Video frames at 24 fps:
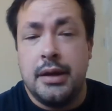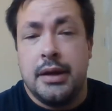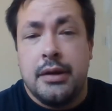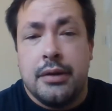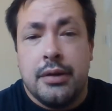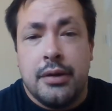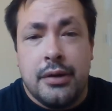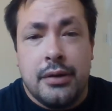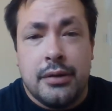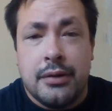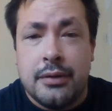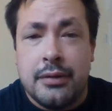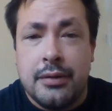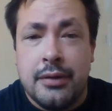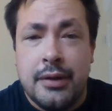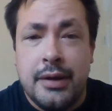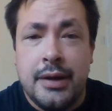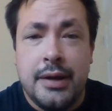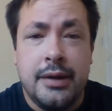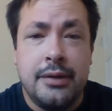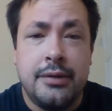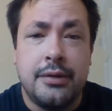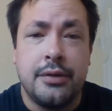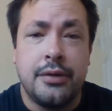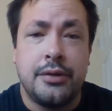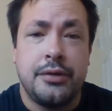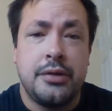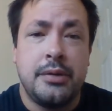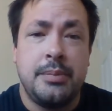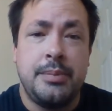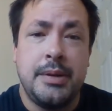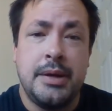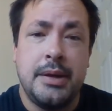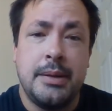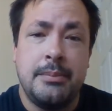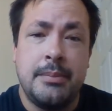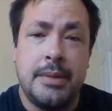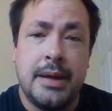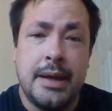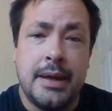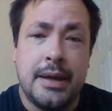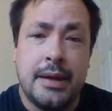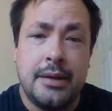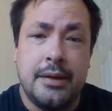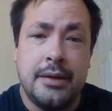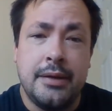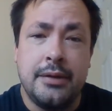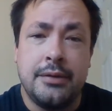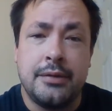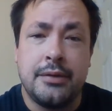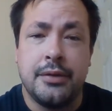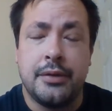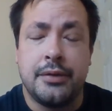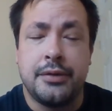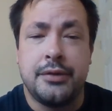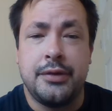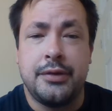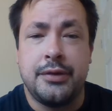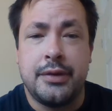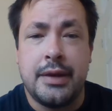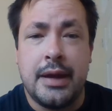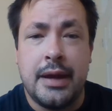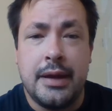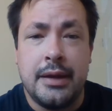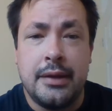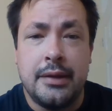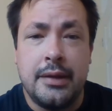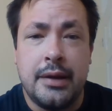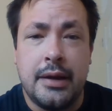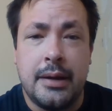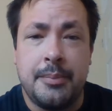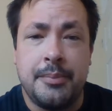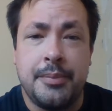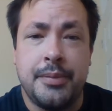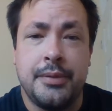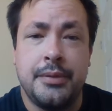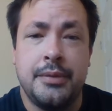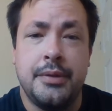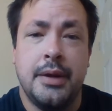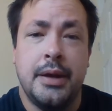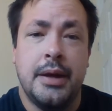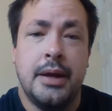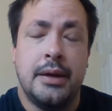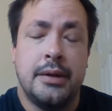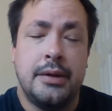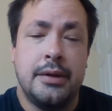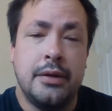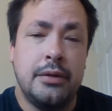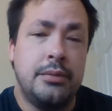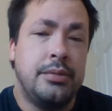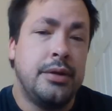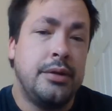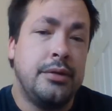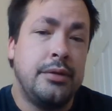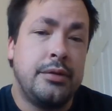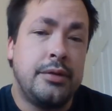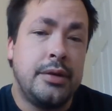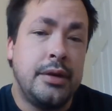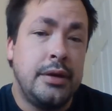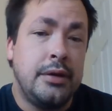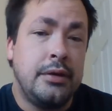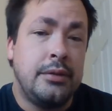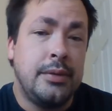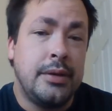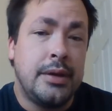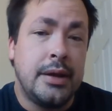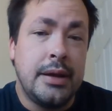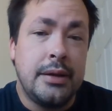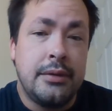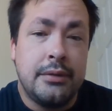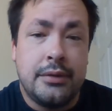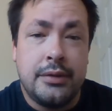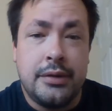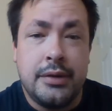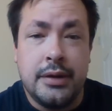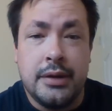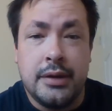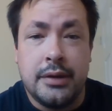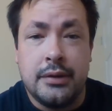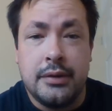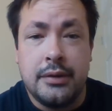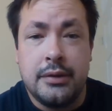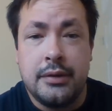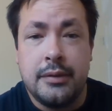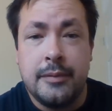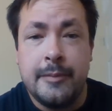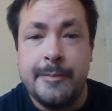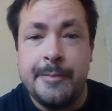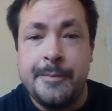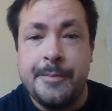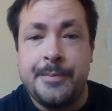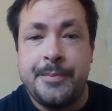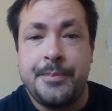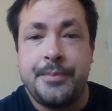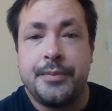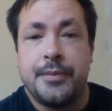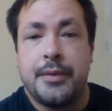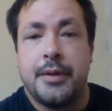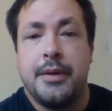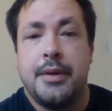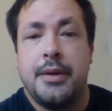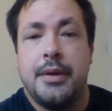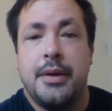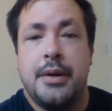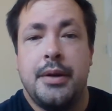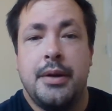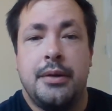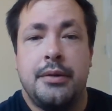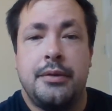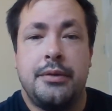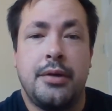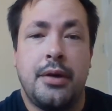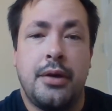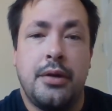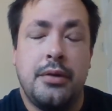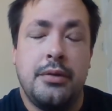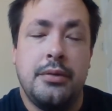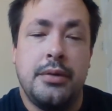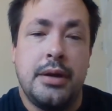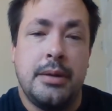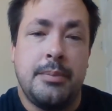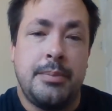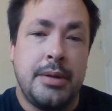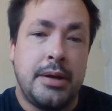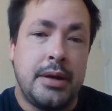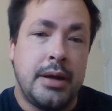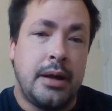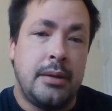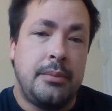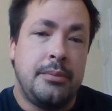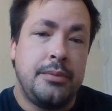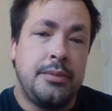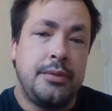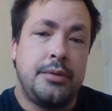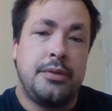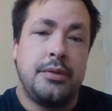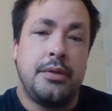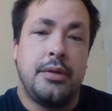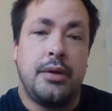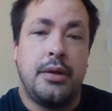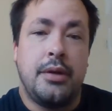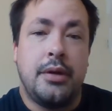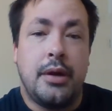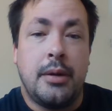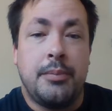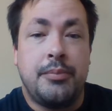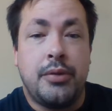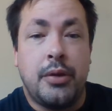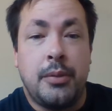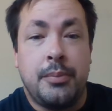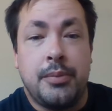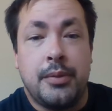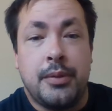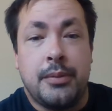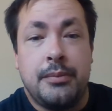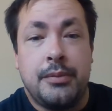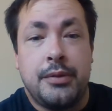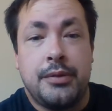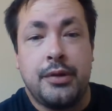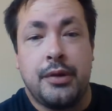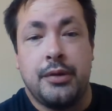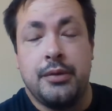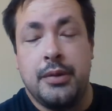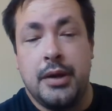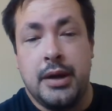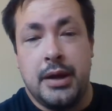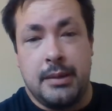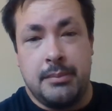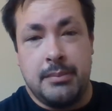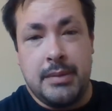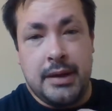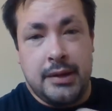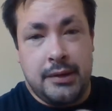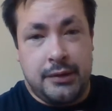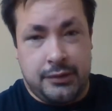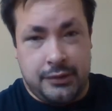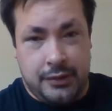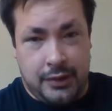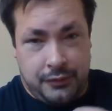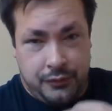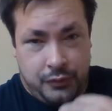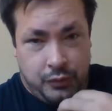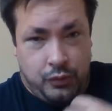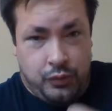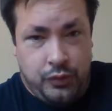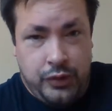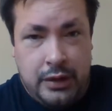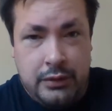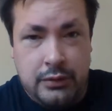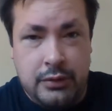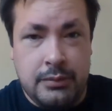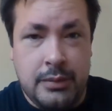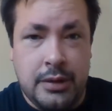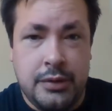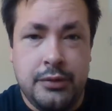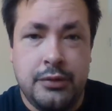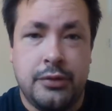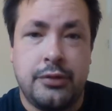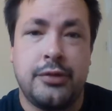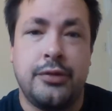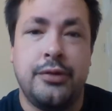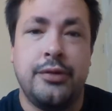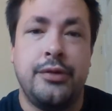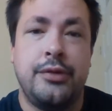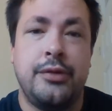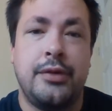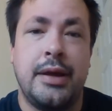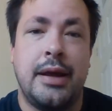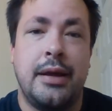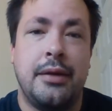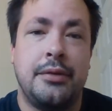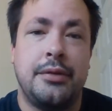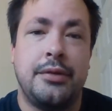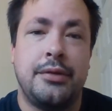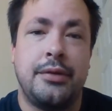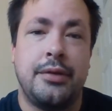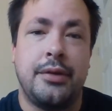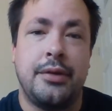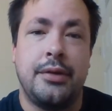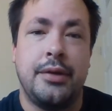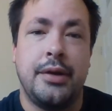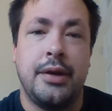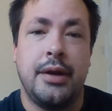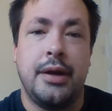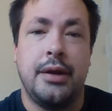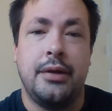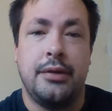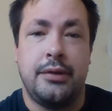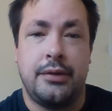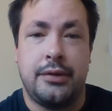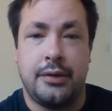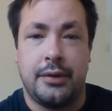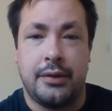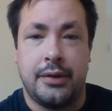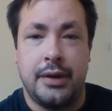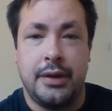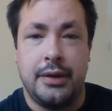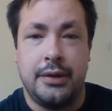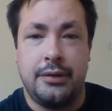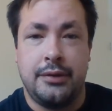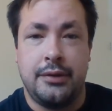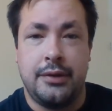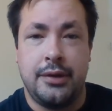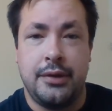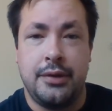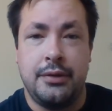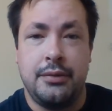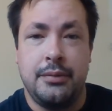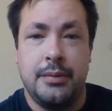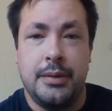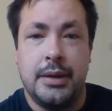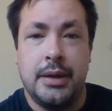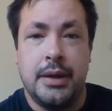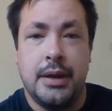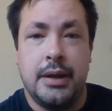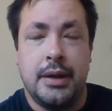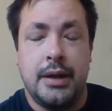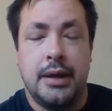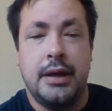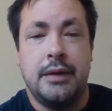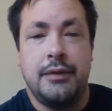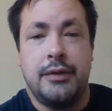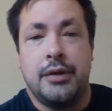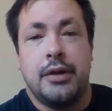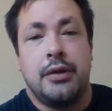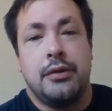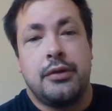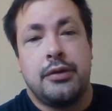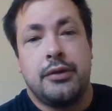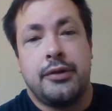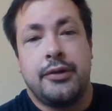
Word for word: he can't cry. He's got to be a man. He's got to stand up and deal with those things without tears. So it becomes uh, a problem. So men stuff all their emotions down uh, inside still, even though